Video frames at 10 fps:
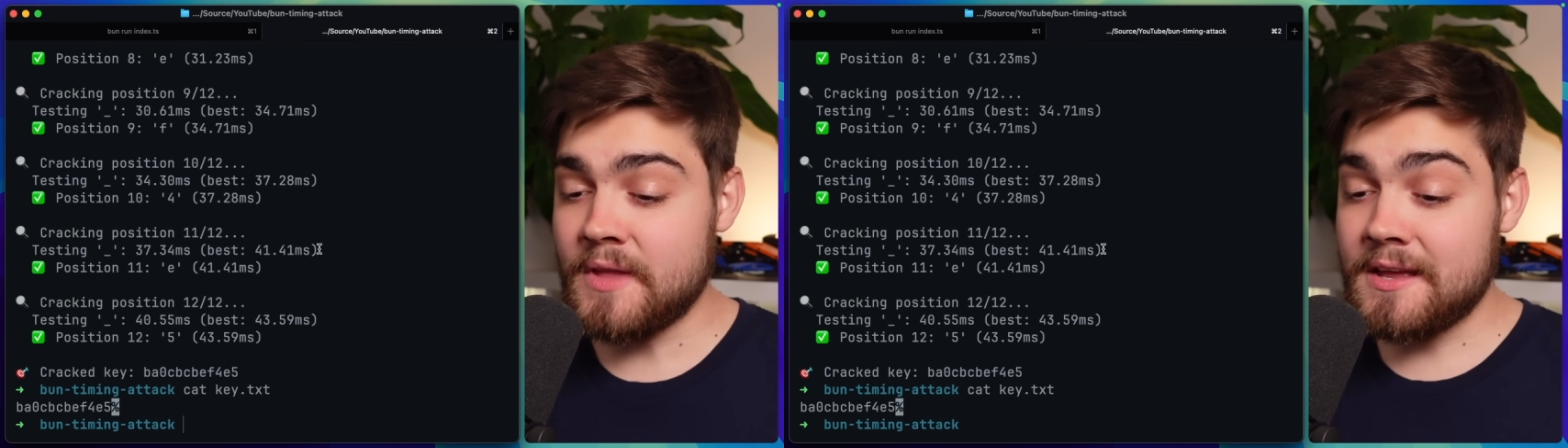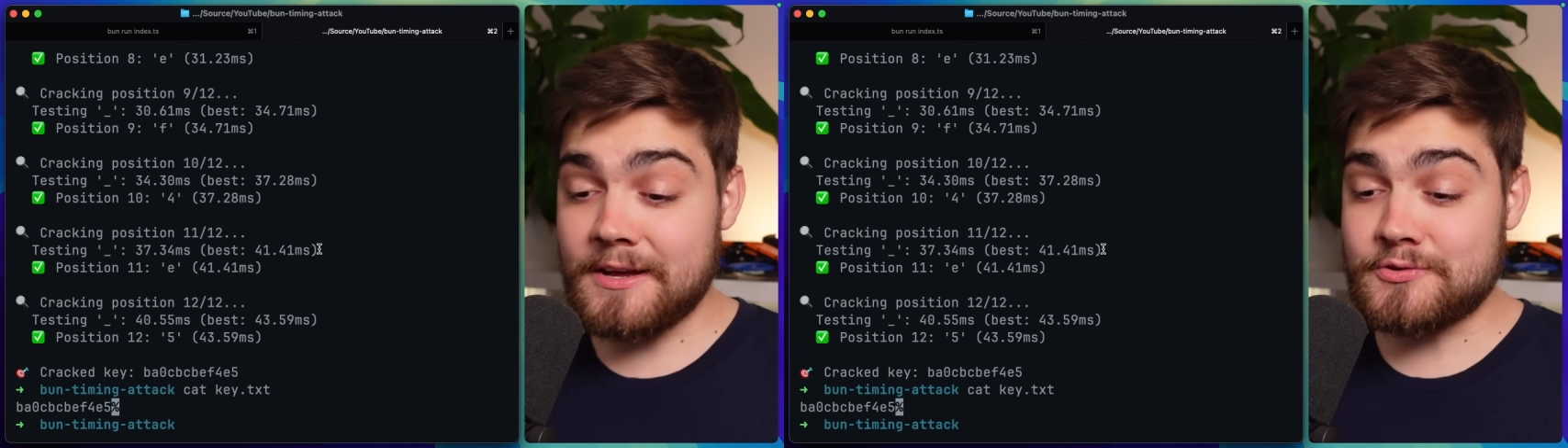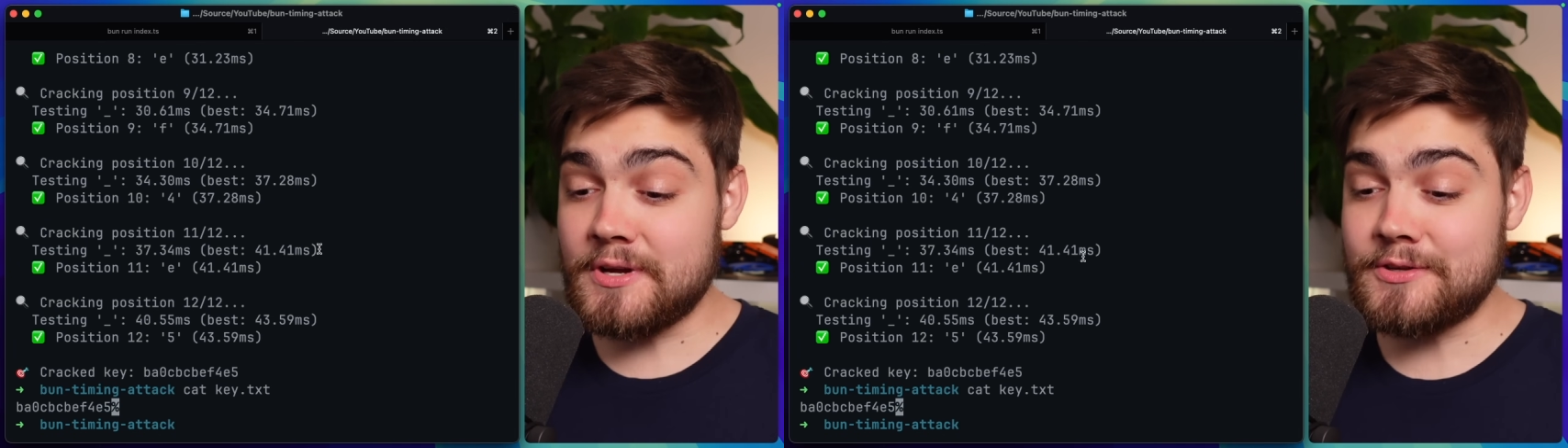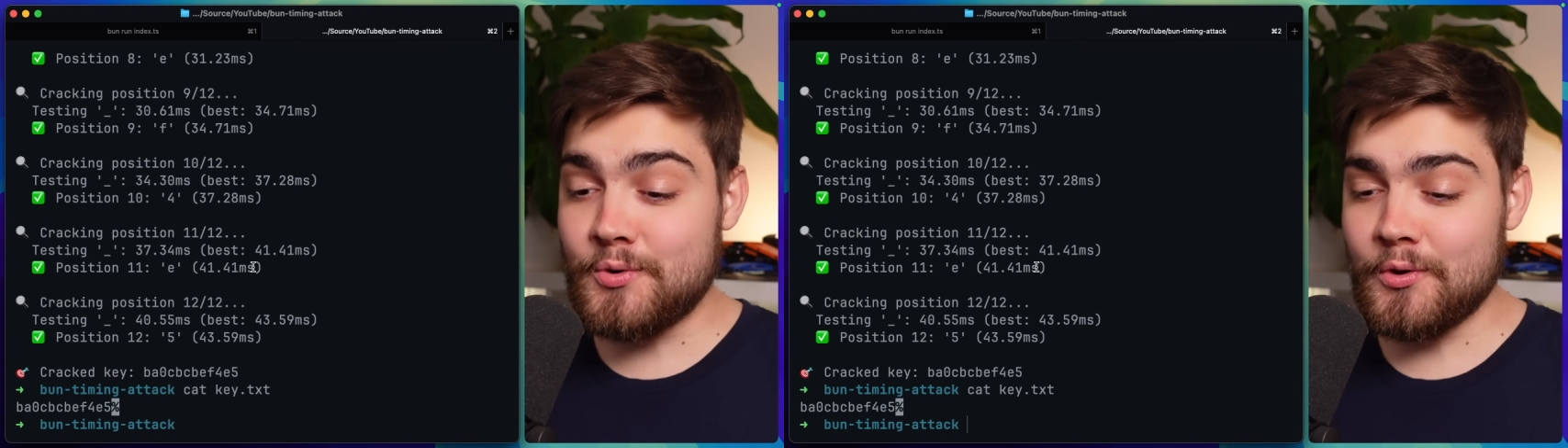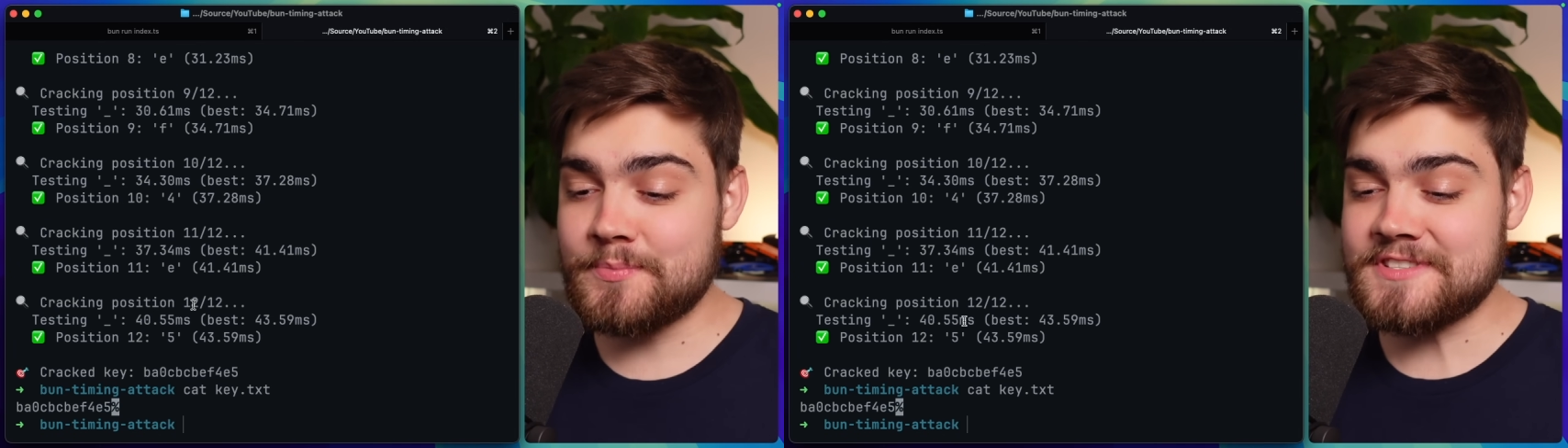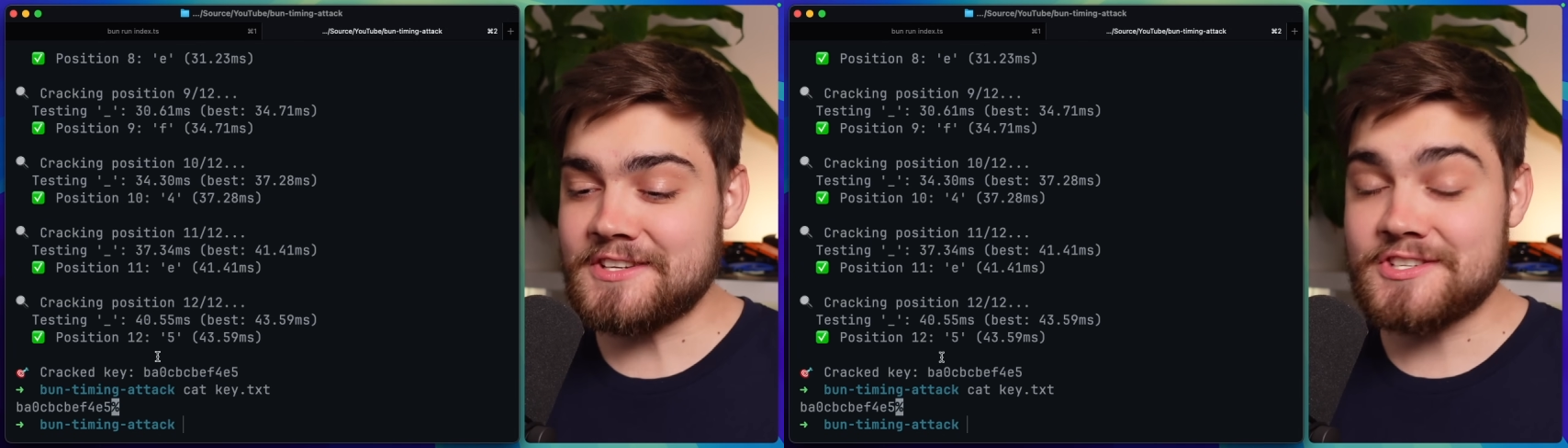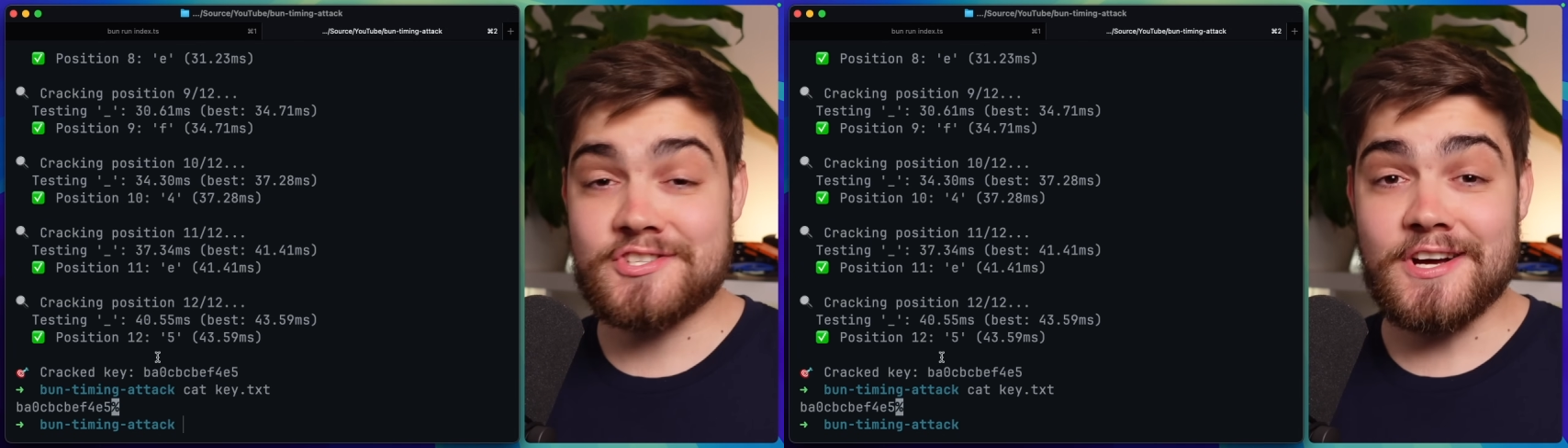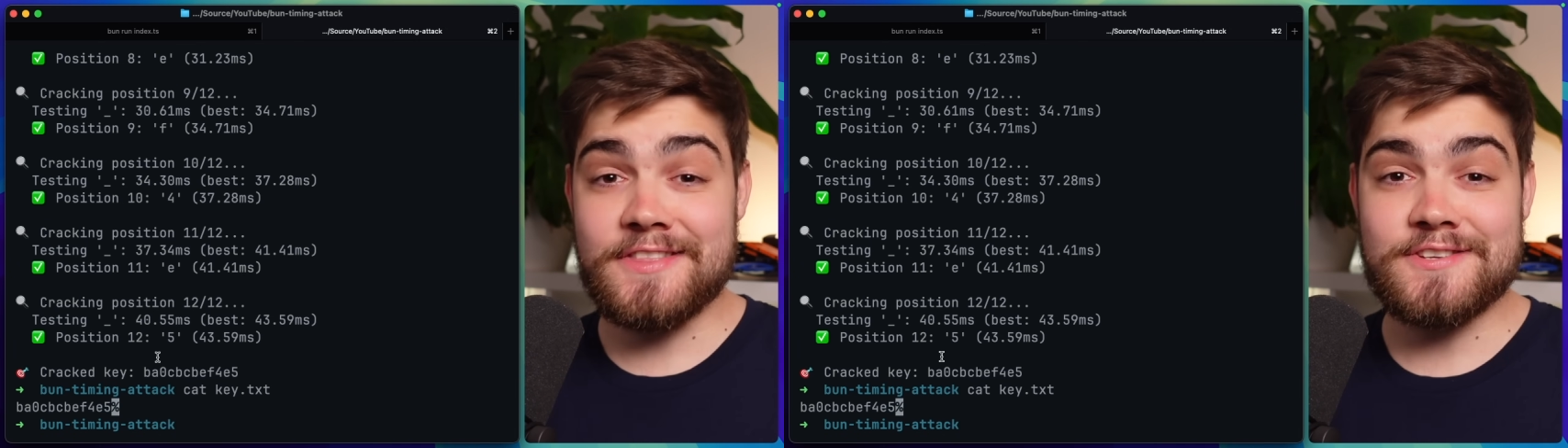Now, ignore the percentage
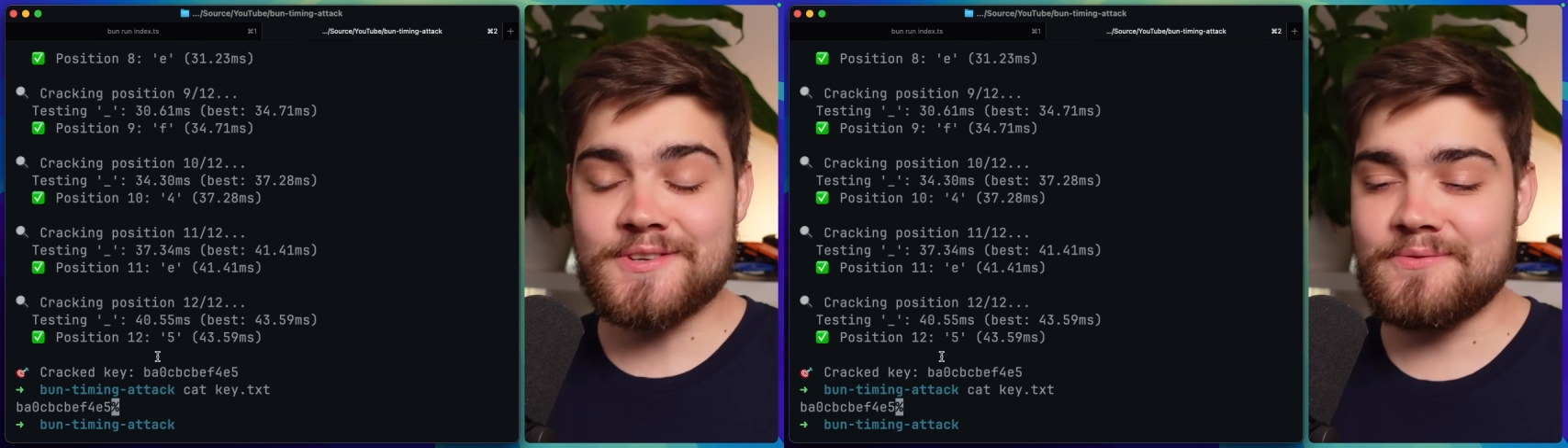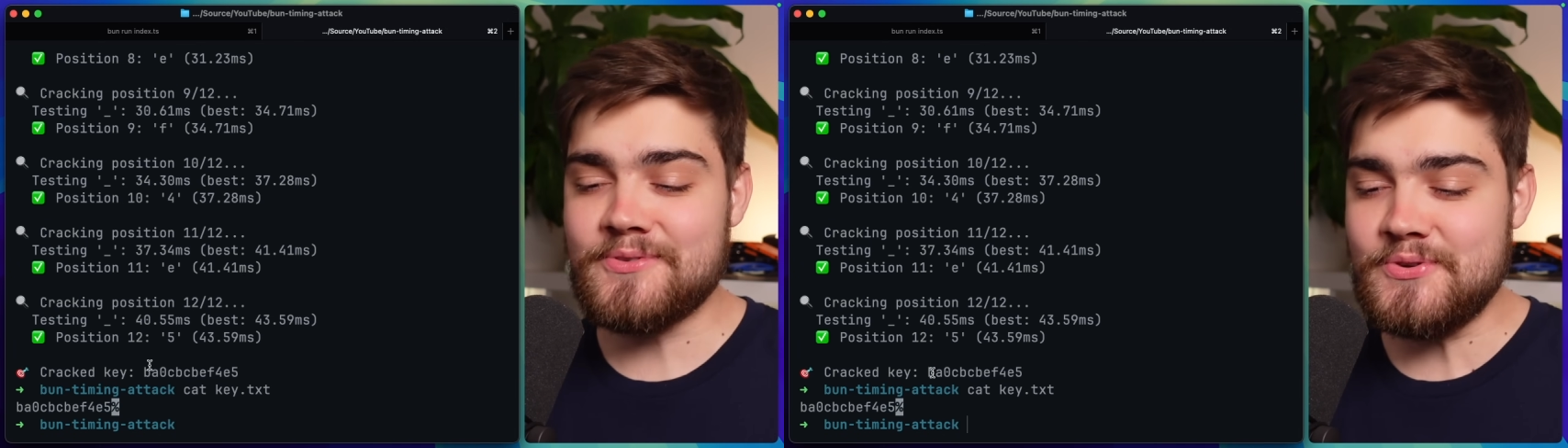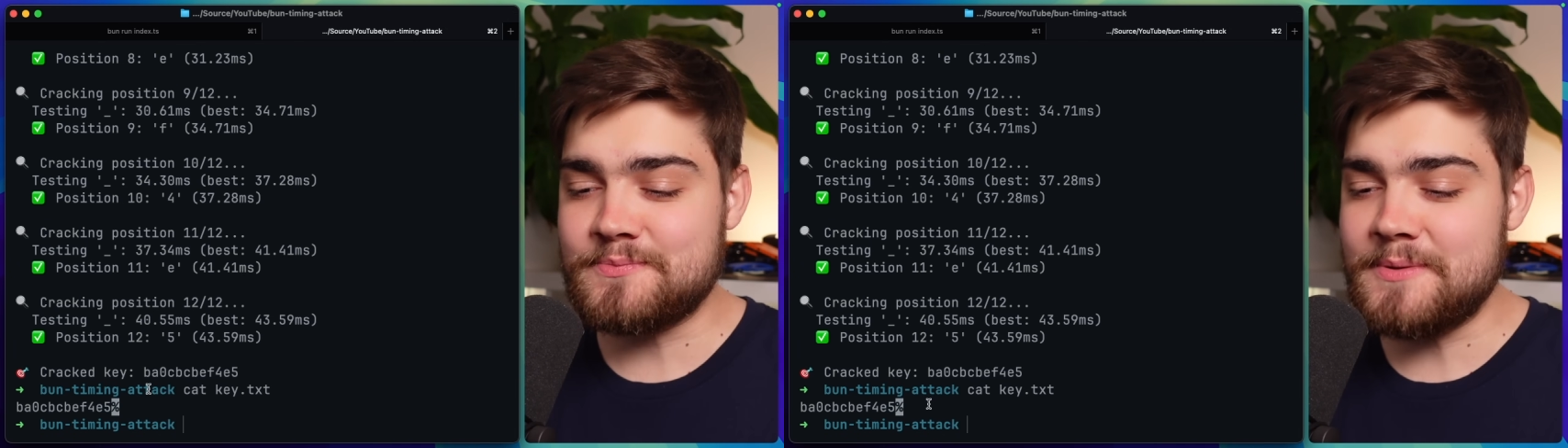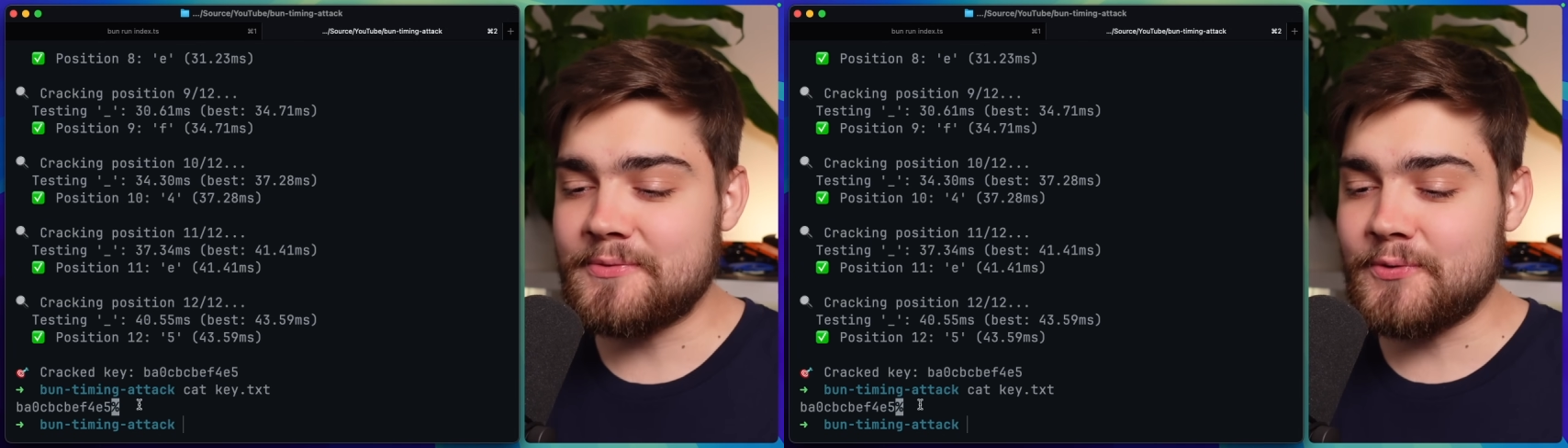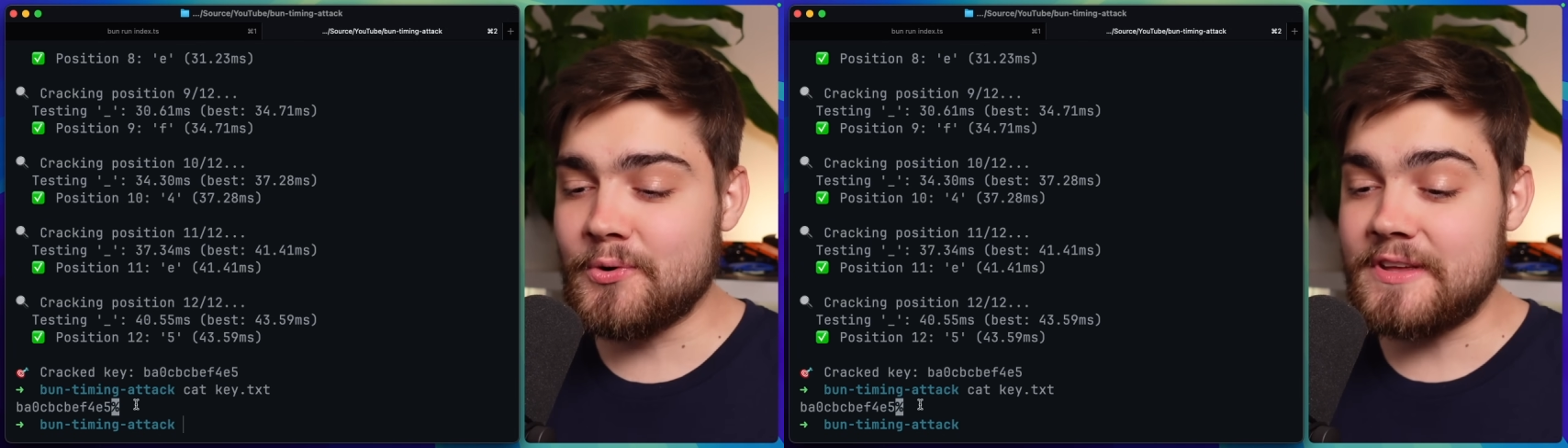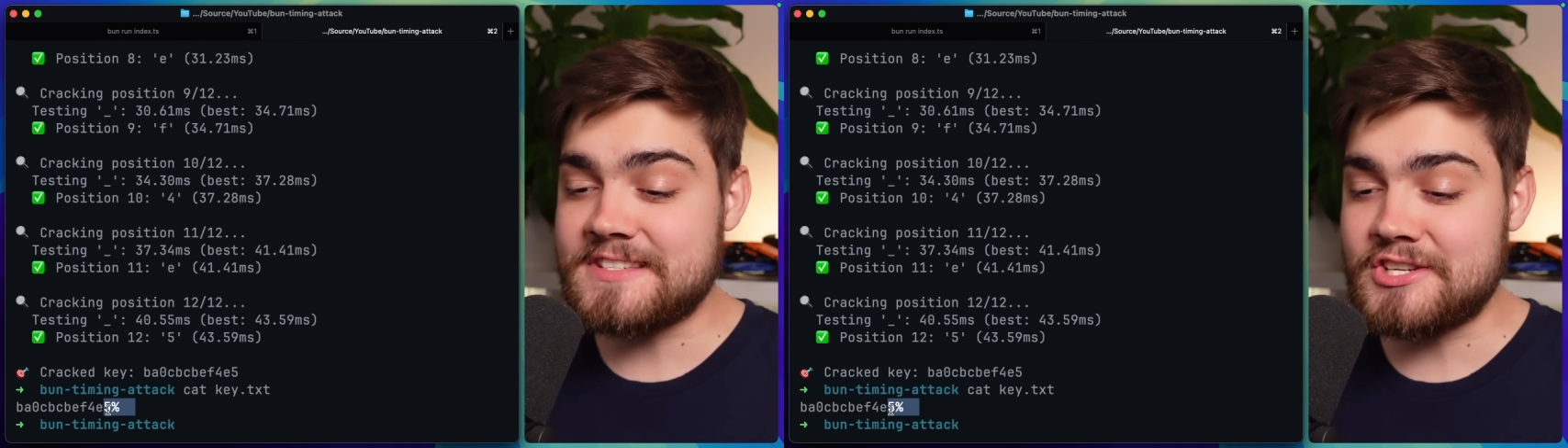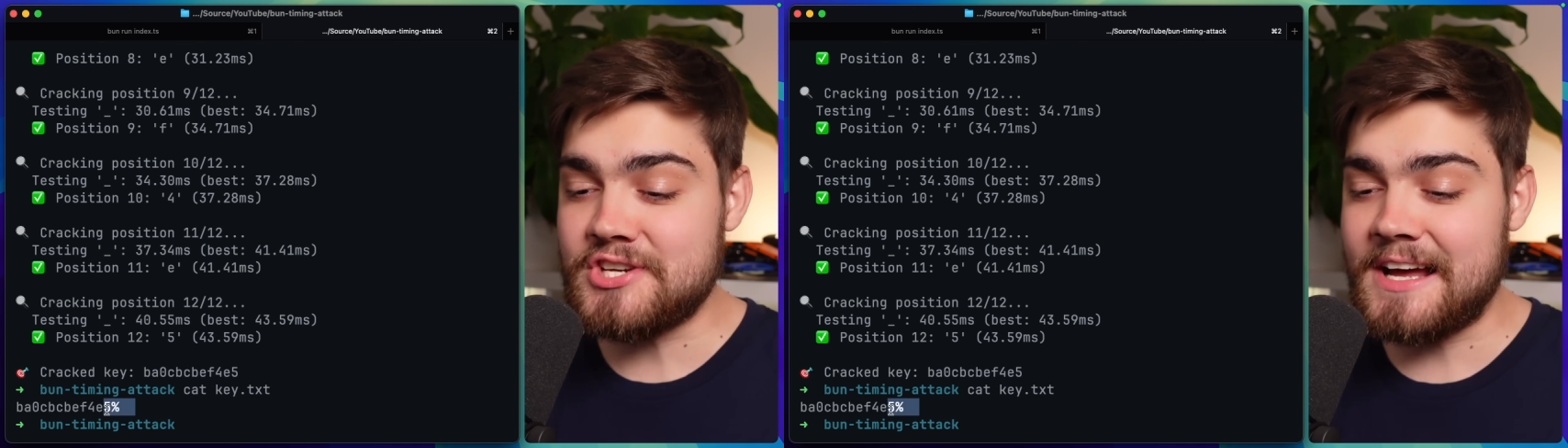sign, this confused me before. That's actually